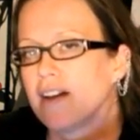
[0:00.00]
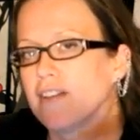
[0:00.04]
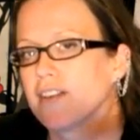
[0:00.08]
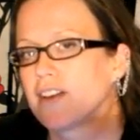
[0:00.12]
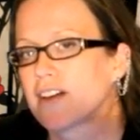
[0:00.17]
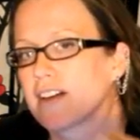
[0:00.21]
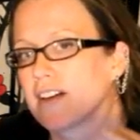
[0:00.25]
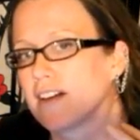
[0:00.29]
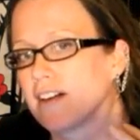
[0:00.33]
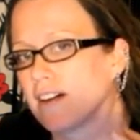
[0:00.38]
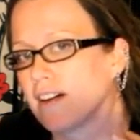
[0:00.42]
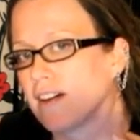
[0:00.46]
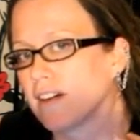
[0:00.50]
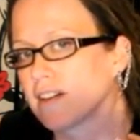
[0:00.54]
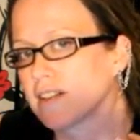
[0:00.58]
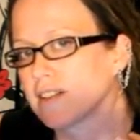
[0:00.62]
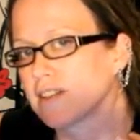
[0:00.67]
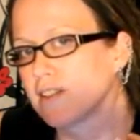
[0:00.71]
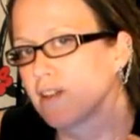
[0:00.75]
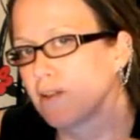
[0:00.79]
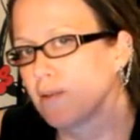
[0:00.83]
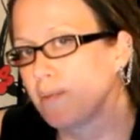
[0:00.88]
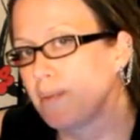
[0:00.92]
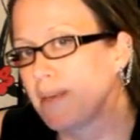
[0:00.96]
There can
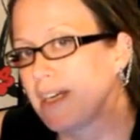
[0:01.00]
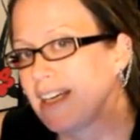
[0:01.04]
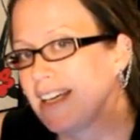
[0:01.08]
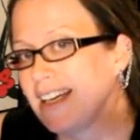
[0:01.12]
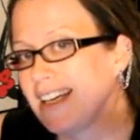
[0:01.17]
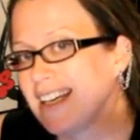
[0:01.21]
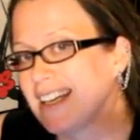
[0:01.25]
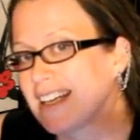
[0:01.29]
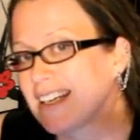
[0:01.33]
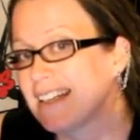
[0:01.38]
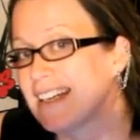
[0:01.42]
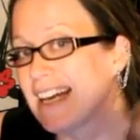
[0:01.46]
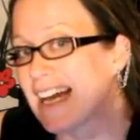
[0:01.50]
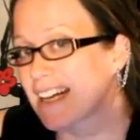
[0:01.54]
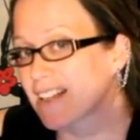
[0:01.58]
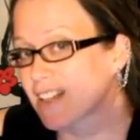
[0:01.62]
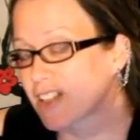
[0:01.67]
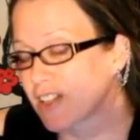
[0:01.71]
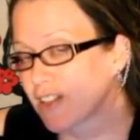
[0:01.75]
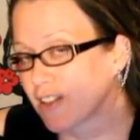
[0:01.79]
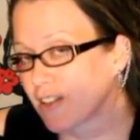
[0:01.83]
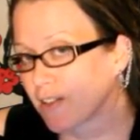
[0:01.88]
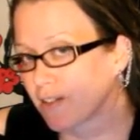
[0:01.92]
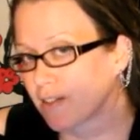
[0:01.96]
also be
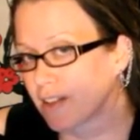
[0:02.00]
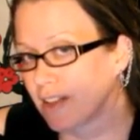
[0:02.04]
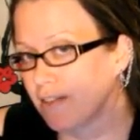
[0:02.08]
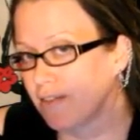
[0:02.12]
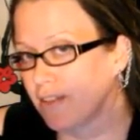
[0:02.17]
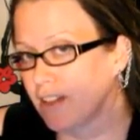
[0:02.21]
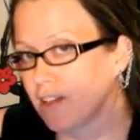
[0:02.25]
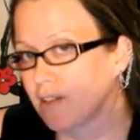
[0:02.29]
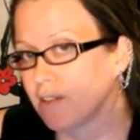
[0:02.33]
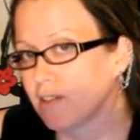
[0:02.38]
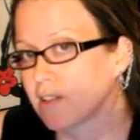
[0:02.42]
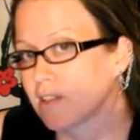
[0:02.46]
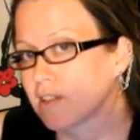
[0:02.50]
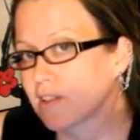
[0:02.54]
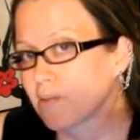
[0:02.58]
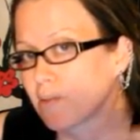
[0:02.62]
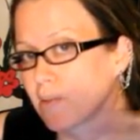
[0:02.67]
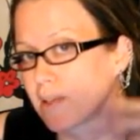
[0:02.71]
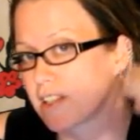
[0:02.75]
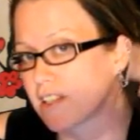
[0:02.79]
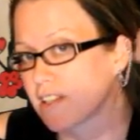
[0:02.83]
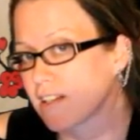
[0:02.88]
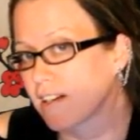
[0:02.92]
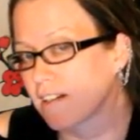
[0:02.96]
national reviews,
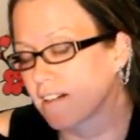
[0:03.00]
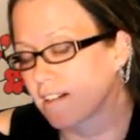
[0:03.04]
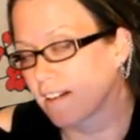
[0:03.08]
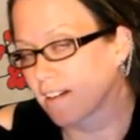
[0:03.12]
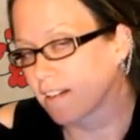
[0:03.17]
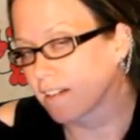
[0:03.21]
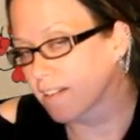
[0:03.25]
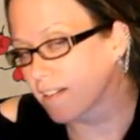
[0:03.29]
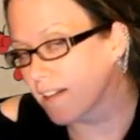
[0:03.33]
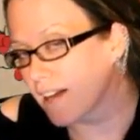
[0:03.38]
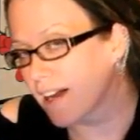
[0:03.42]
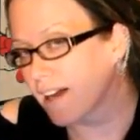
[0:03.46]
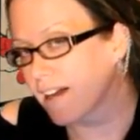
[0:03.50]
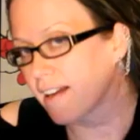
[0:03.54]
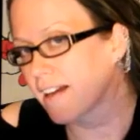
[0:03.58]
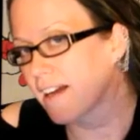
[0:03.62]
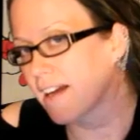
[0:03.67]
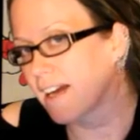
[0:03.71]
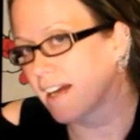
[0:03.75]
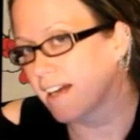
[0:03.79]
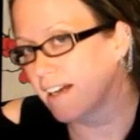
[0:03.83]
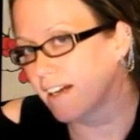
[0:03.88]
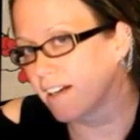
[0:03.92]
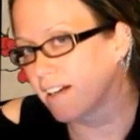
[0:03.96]
which are a lot
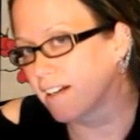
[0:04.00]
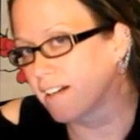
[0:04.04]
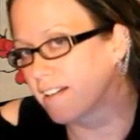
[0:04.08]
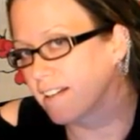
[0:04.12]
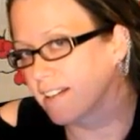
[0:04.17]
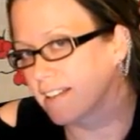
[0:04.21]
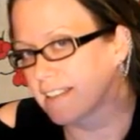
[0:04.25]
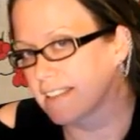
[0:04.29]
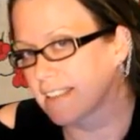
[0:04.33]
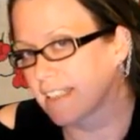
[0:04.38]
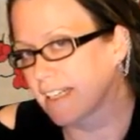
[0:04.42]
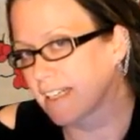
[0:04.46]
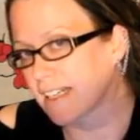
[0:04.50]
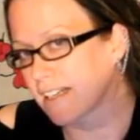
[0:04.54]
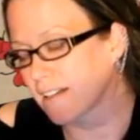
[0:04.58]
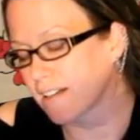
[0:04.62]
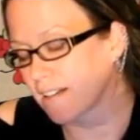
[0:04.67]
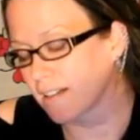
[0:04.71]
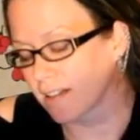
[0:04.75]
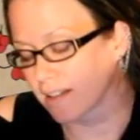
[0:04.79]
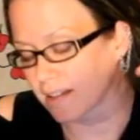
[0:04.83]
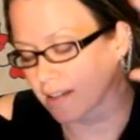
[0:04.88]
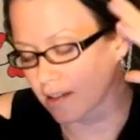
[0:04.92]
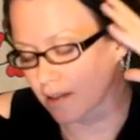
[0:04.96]
higher and take
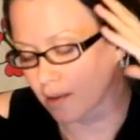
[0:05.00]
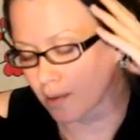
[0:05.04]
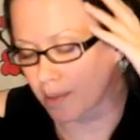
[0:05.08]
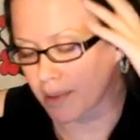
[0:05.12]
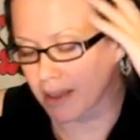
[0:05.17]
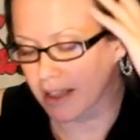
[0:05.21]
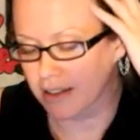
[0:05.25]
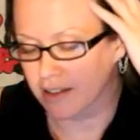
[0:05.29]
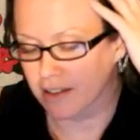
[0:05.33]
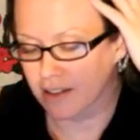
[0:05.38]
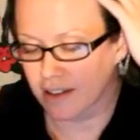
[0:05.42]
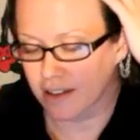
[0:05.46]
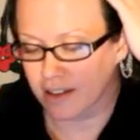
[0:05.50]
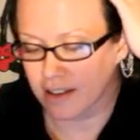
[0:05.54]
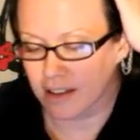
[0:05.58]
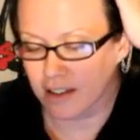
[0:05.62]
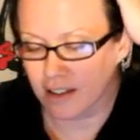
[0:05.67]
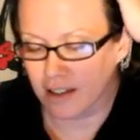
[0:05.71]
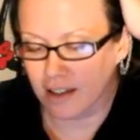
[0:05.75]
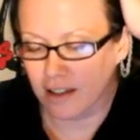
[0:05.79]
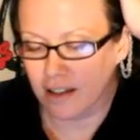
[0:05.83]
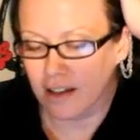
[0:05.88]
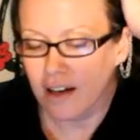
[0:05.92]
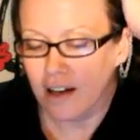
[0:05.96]
a little bit
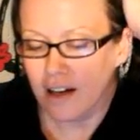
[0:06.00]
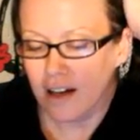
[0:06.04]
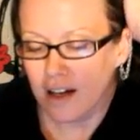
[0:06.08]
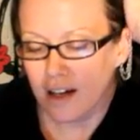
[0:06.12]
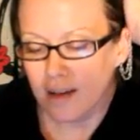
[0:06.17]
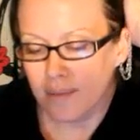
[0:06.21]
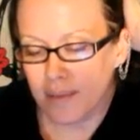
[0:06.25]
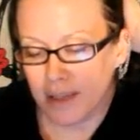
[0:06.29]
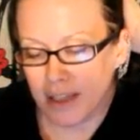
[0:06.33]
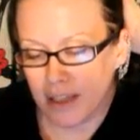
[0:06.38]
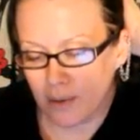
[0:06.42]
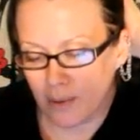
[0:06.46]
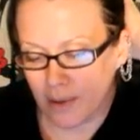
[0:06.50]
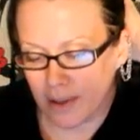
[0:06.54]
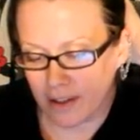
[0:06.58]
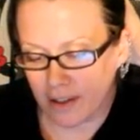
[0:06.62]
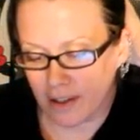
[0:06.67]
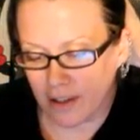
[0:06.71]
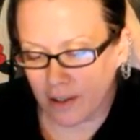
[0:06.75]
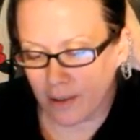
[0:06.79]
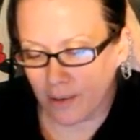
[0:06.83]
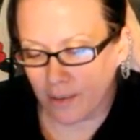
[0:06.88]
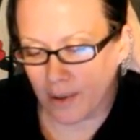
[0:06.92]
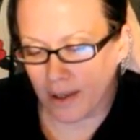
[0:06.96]
longer, but you want
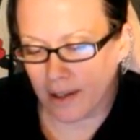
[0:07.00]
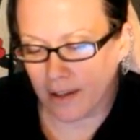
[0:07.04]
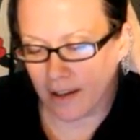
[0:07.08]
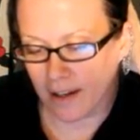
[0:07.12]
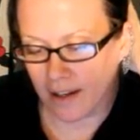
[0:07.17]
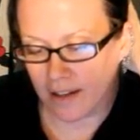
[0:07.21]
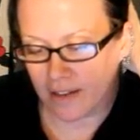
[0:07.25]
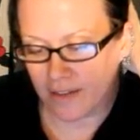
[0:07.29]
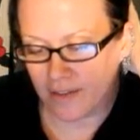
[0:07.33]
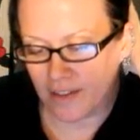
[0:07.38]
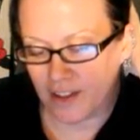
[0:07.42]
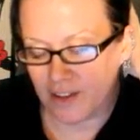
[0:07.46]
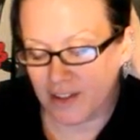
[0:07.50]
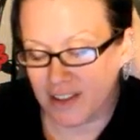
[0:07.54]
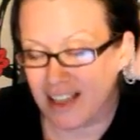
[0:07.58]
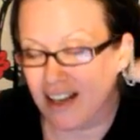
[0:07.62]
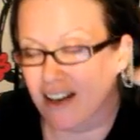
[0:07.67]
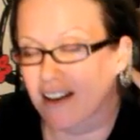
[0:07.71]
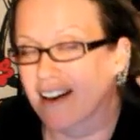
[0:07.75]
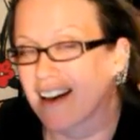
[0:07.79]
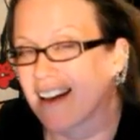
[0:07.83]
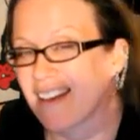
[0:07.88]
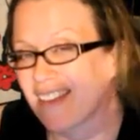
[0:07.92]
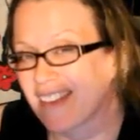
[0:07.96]
to know what all of those
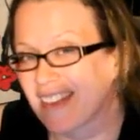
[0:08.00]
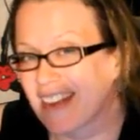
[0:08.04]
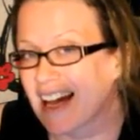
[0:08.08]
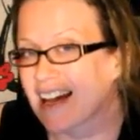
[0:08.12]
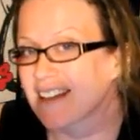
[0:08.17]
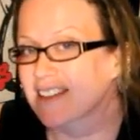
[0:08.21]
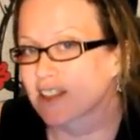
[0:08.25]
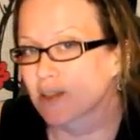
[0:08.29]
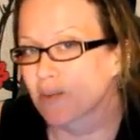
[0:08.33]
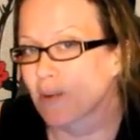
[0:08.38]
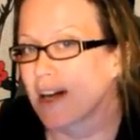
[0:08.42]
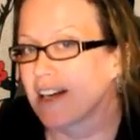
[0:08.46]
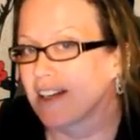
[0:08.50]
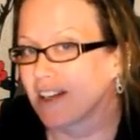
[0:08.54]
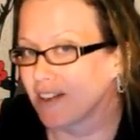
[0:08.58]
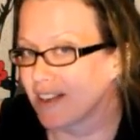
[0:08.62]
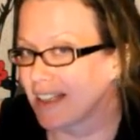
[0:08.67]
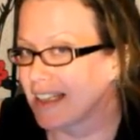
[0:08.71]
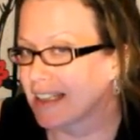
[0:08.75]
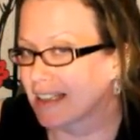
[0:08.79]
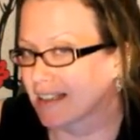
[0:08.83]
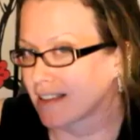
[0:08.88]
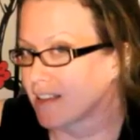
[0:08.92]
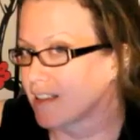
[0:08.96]
are, and that's why you
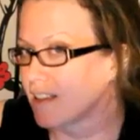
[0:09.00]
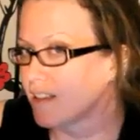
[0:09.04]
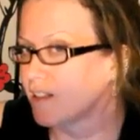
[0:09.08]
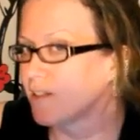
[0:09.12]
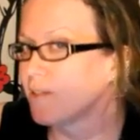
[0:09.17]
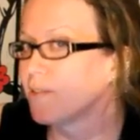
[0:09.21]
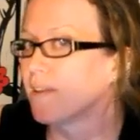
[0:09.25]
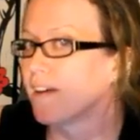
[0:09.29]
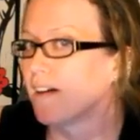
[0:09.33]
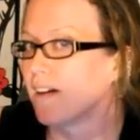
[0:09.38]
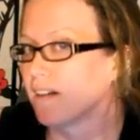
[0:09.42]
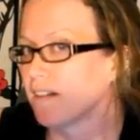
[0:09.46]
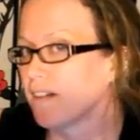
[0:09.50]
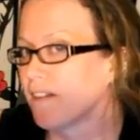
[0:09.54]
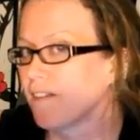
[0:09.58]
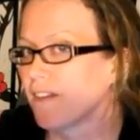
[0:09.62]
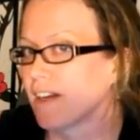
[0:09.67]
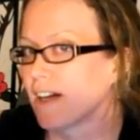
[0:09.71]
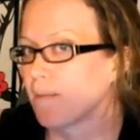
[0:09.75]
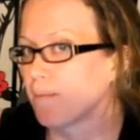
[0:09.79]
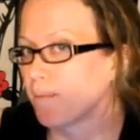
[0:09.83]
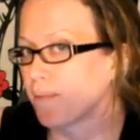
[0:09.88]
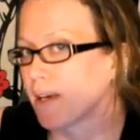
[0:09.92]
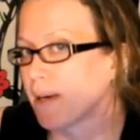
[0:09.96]
needed to do all of
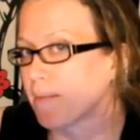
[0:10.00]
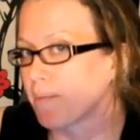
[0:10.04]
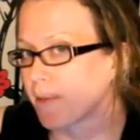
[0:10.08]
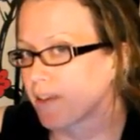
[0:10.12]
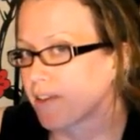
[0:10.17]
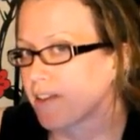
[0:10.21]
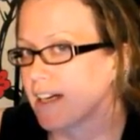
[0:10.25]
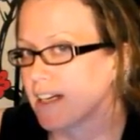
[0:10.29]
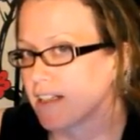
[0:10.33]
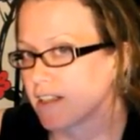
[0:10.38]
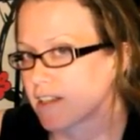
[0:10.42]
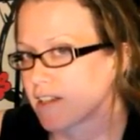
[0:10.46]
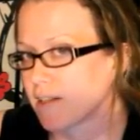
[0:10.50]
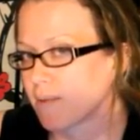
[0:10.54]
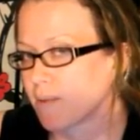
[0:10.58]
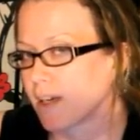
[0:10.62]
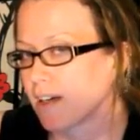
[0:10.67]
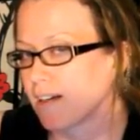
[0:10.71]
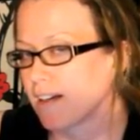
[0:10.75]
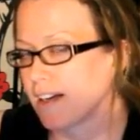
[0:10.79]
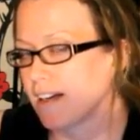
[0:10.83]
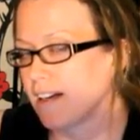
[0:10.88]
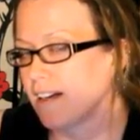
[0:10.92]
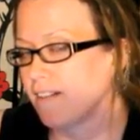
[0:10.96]
that preparation
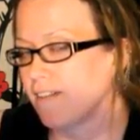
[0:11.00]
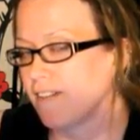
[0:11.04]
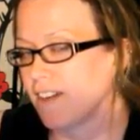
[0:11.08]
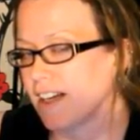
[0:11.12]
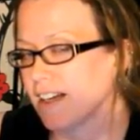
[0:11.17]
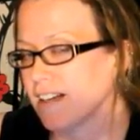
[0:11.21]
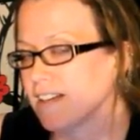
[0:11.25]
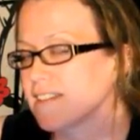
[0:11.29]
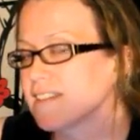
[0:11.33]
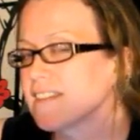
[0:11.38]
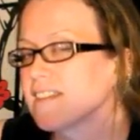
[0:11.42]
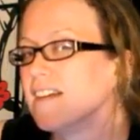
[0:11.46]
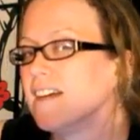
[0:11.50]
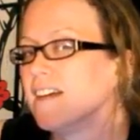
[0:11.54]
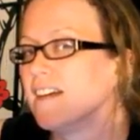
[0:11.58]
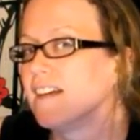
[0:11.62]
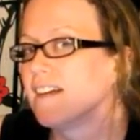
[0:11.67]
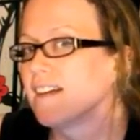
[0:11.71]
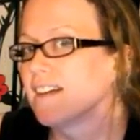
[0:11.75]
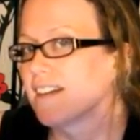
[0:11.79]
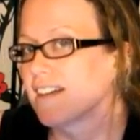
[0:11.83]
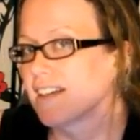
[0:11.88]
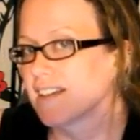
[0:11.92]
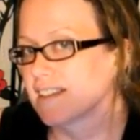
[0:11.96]
work in advance,
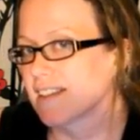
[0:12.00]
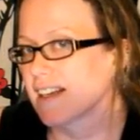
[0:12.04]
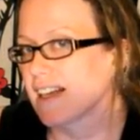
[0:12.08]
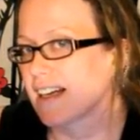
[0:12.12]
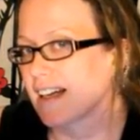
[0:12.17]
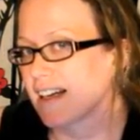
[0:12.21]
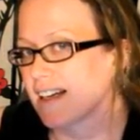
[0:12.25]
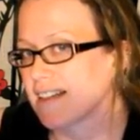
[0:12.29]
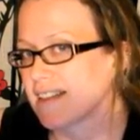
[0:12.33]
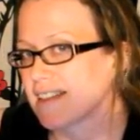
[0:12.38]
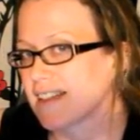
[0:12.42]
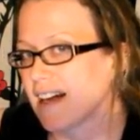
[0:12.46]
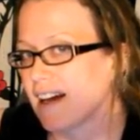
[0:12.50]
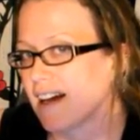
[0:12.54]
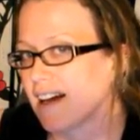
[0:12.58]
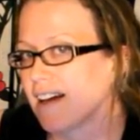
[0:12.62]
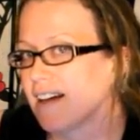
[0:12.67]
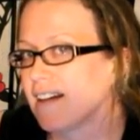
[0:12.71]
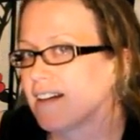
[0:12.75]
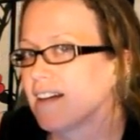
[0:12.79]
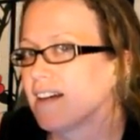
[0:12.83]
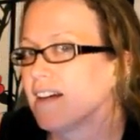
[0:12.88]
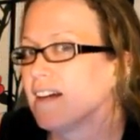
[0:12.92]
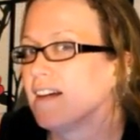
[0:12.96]
because like I
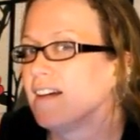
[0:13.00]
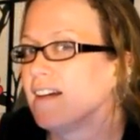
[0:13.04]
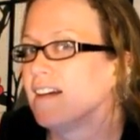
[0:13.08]
said,